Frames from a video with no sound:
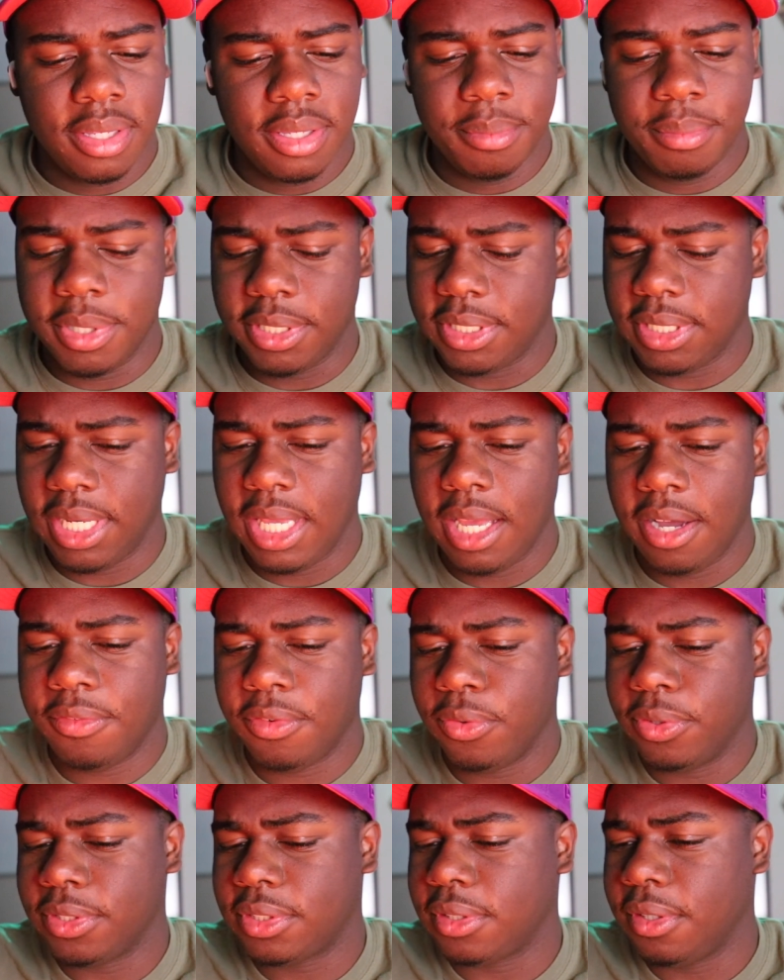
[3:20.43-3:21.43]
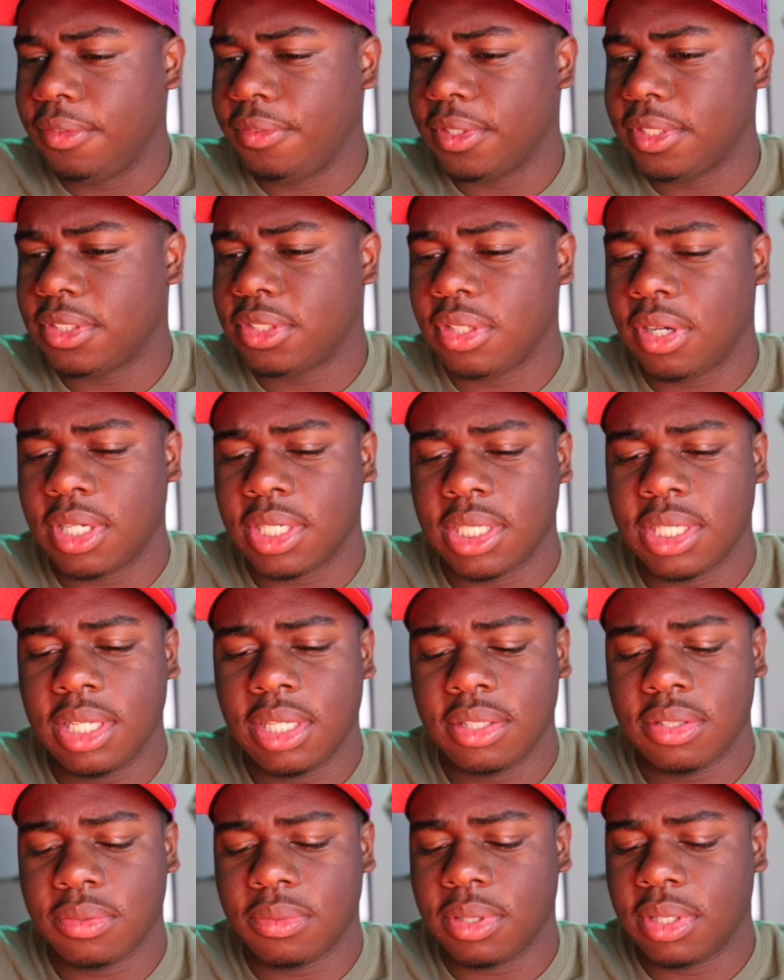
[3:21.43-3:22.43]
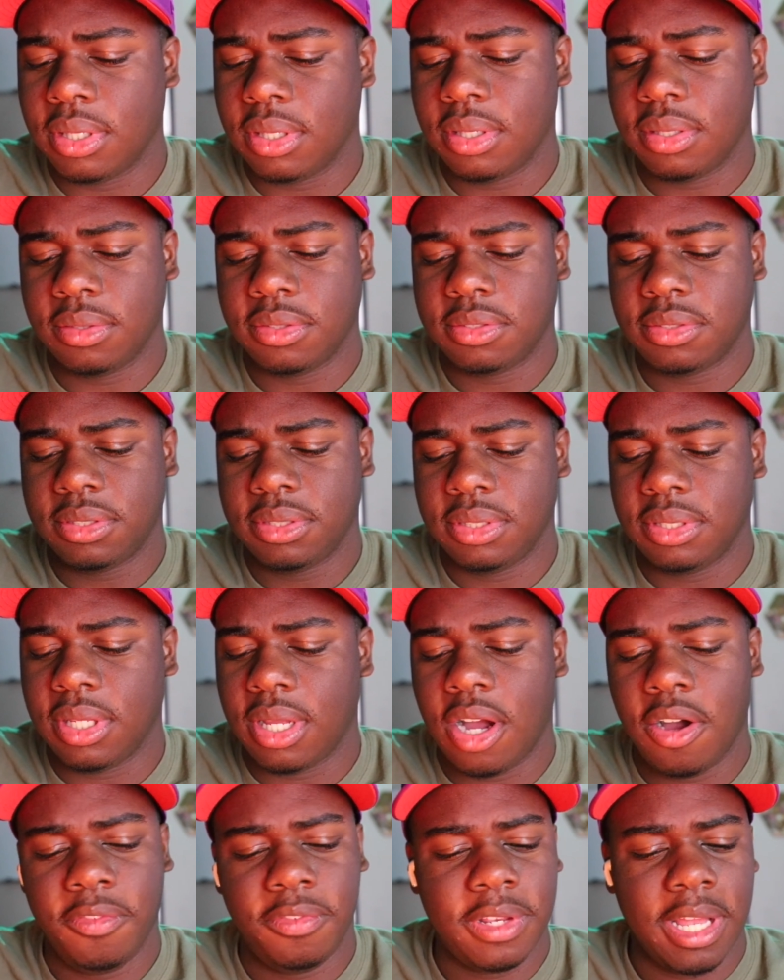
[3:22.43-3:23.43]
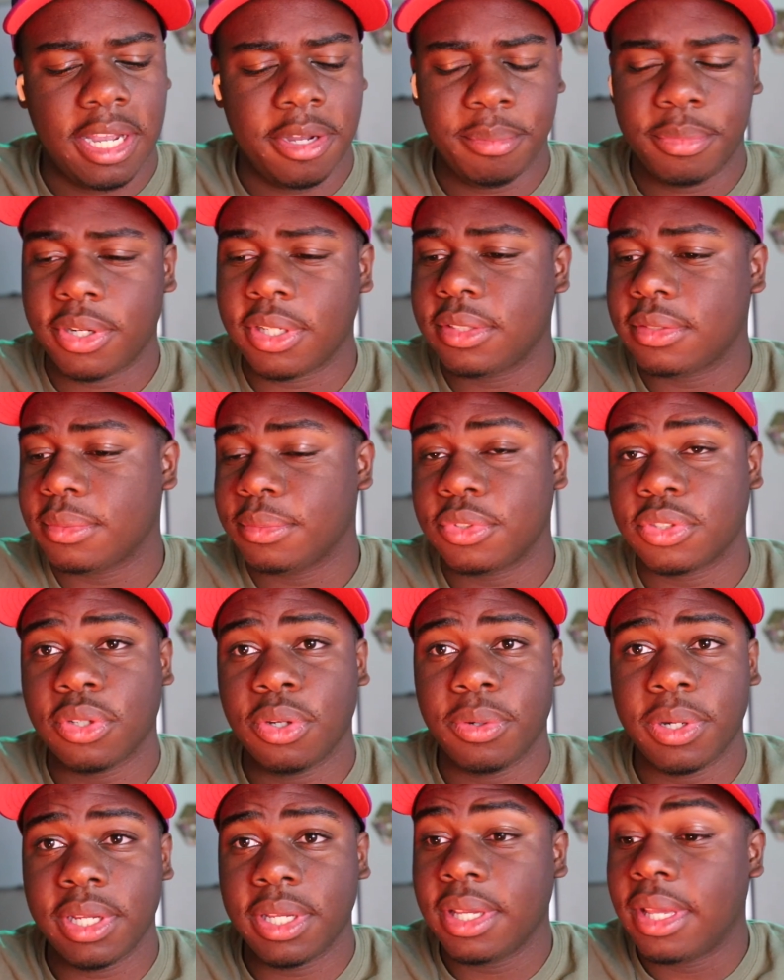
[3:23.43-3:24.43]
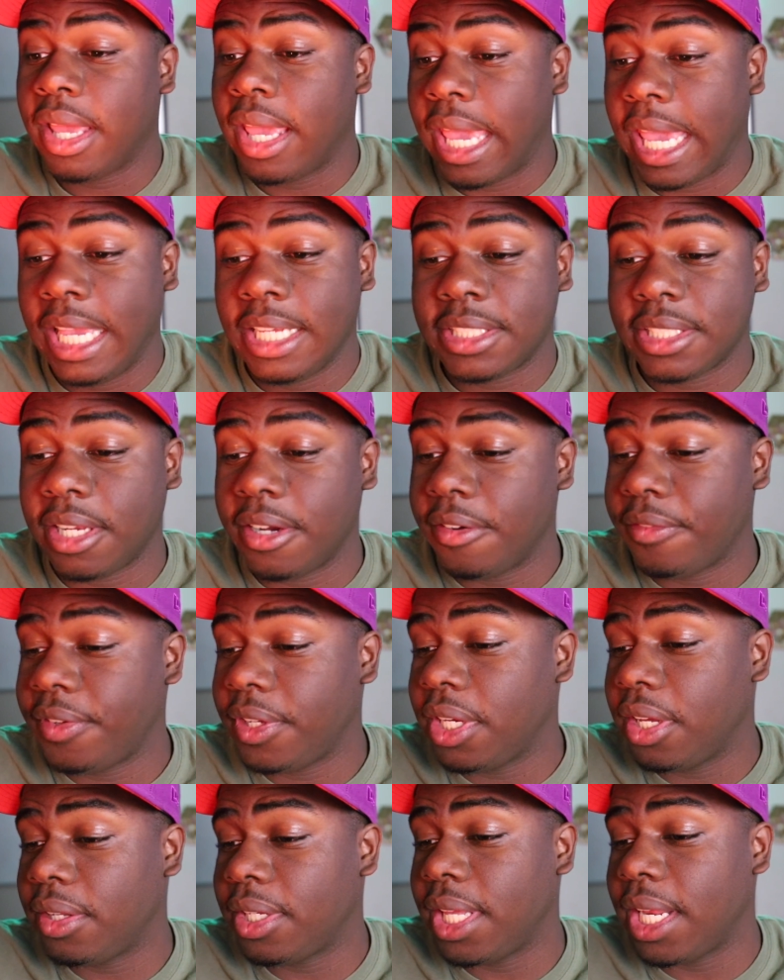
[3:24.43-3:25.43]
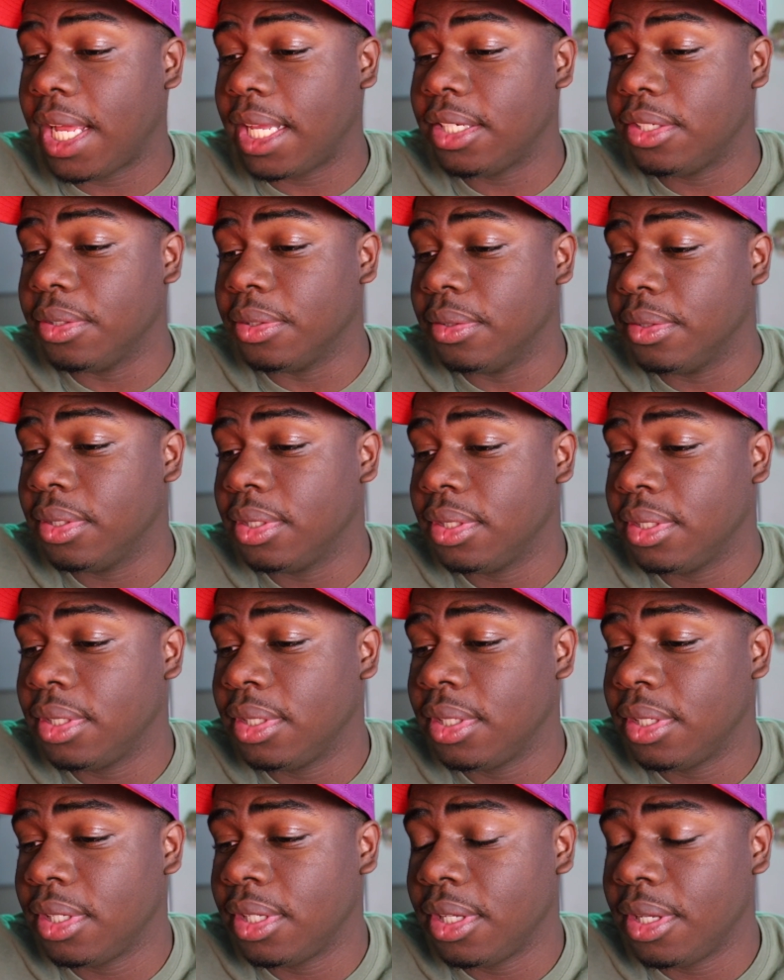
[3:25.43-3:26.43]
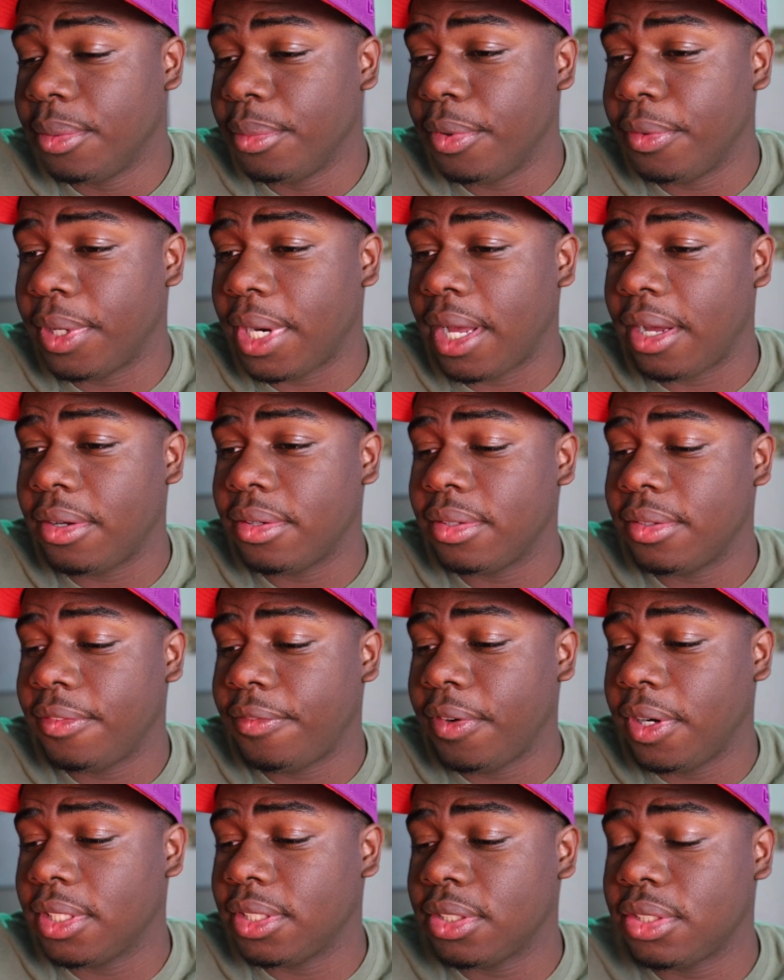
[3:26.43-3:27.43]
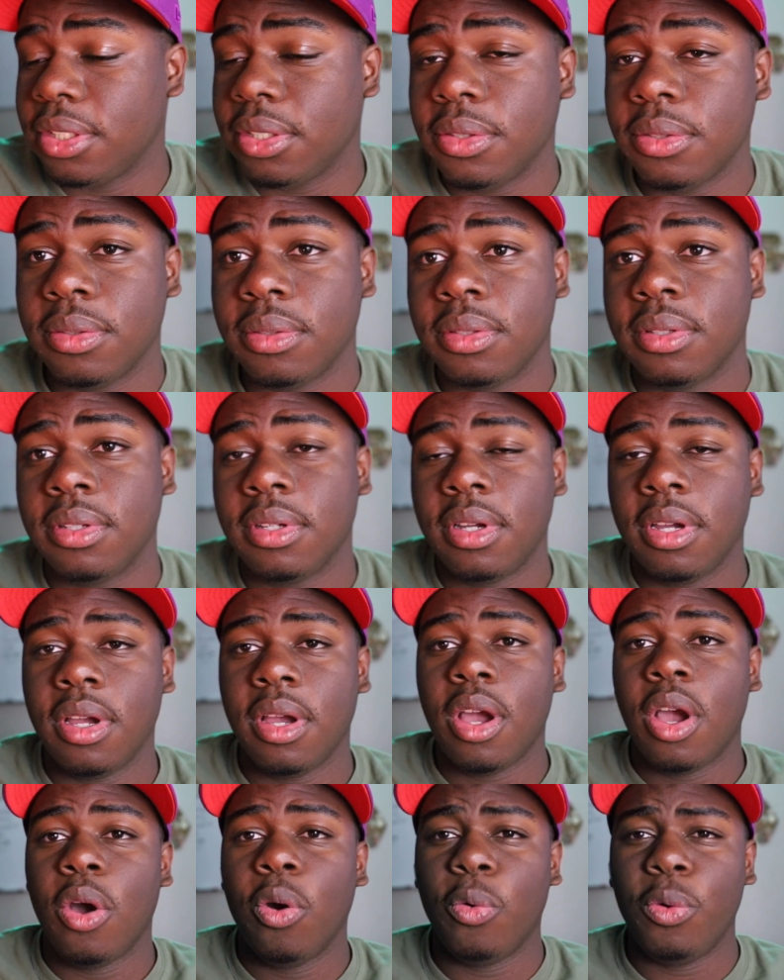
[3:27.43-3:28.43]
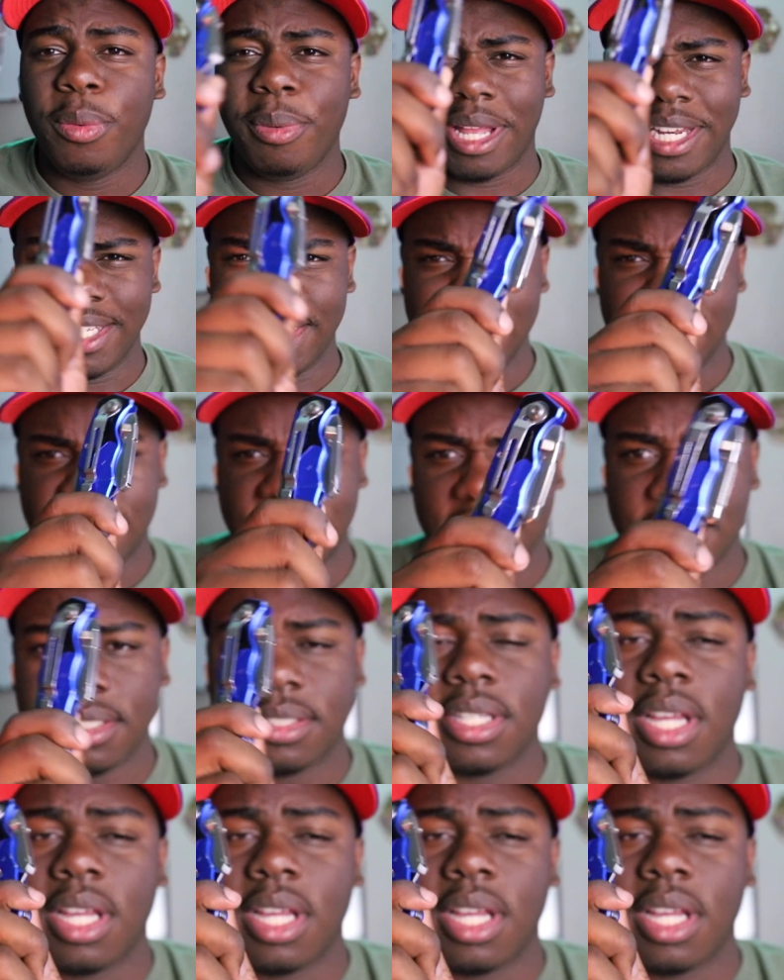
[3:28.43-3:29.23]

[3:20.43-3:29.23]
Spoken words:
But today over with, so we're finna start another one. Hopefully I can bring some joy with each and every video that I do. But without further ado, we about to get into this